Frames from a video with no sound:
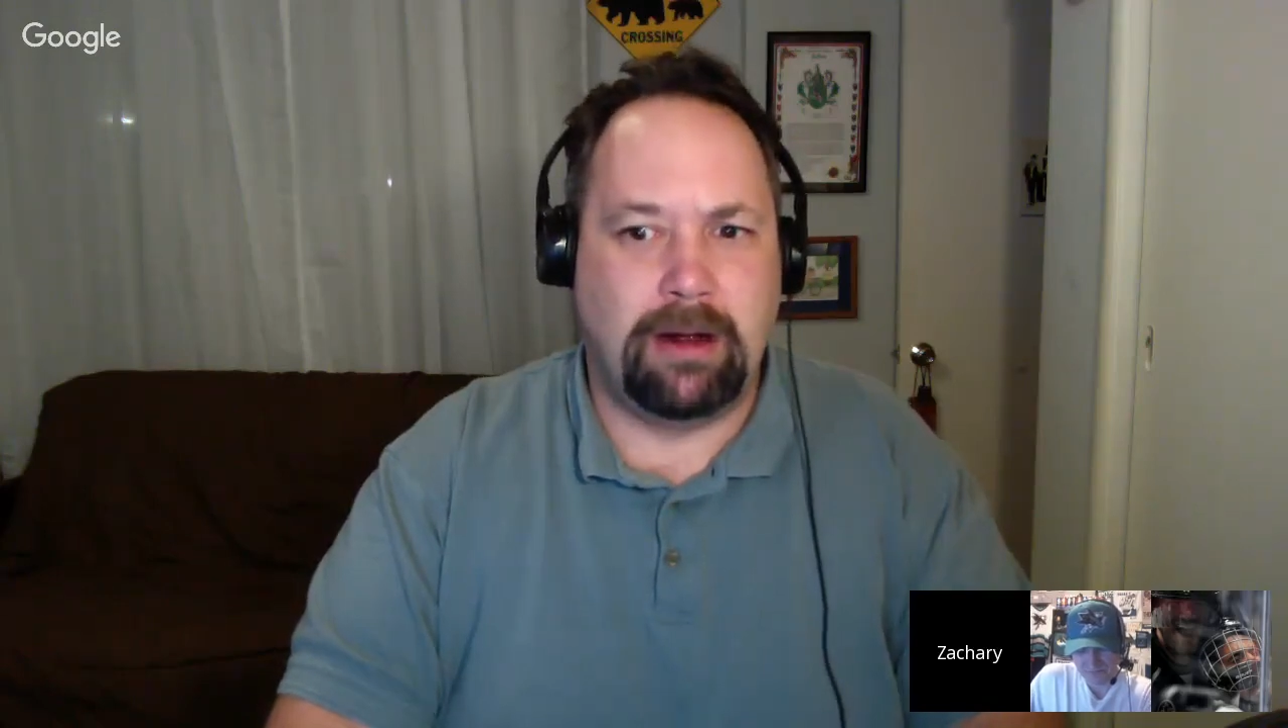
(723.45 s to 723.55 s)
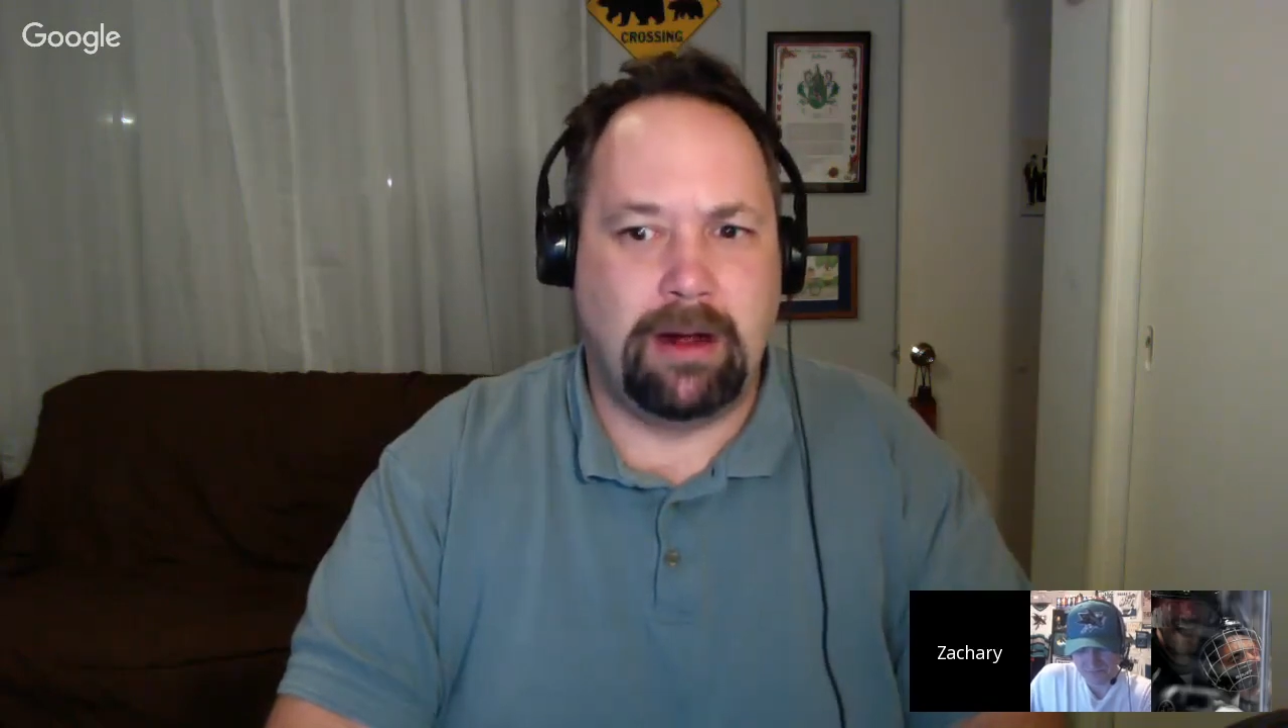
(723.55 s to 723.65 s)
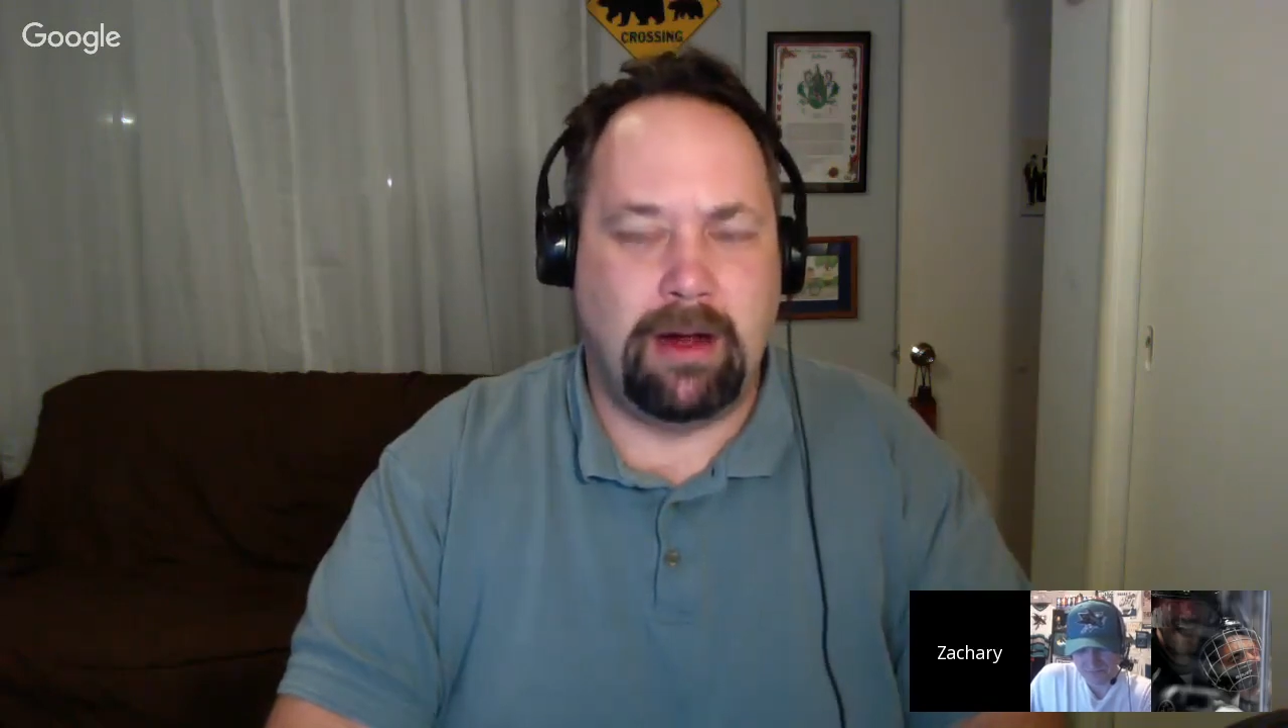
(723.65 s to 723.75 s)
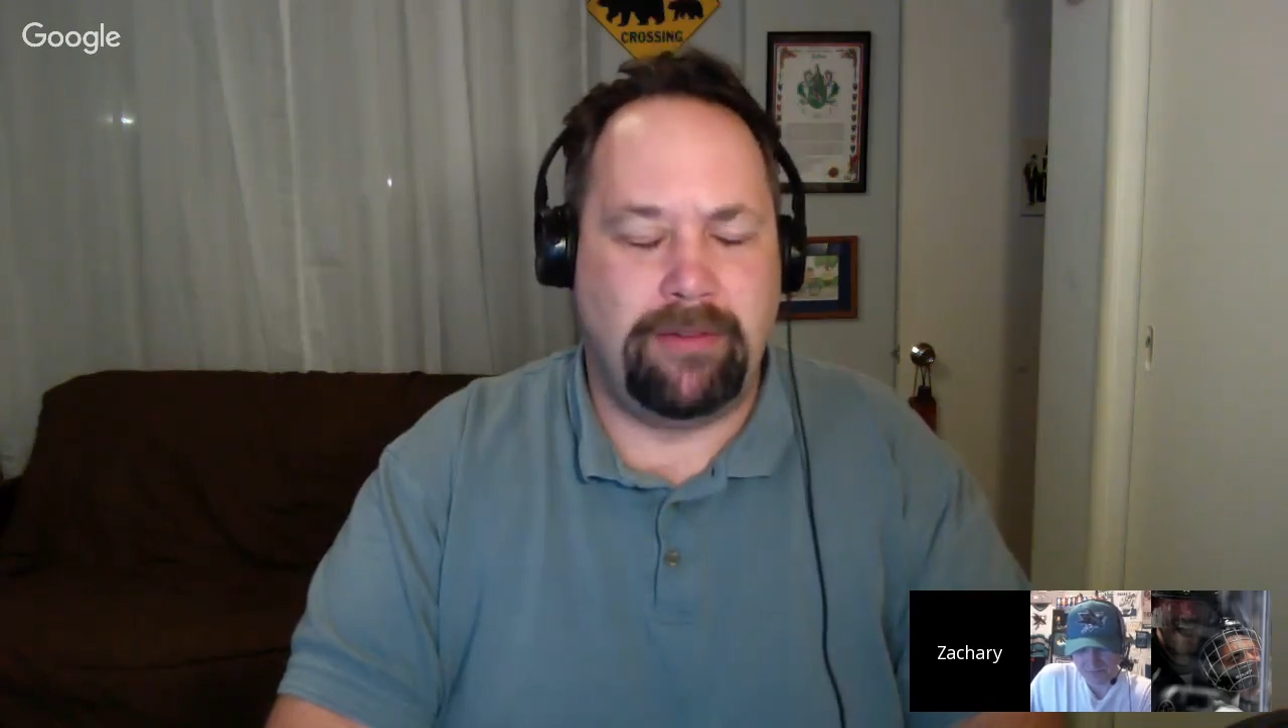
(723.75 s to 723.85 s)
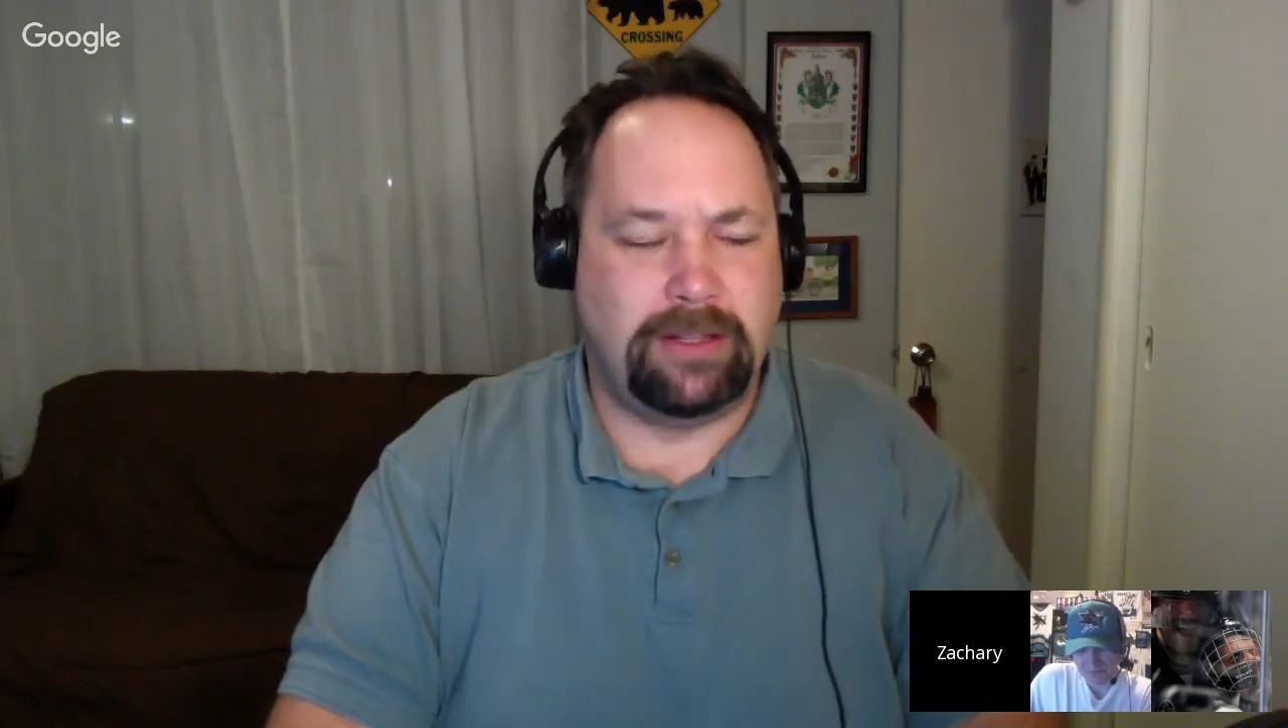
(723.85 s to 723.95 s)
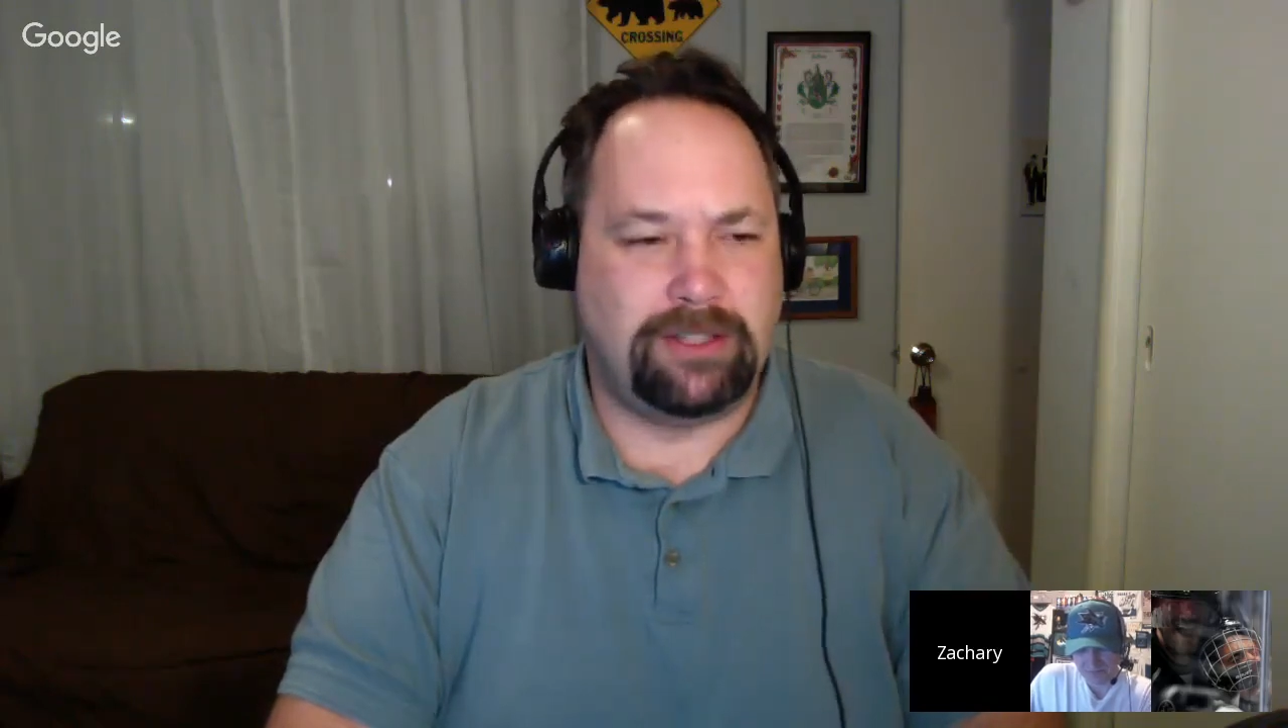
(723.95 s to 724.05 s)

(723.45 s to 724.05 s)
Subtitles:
of his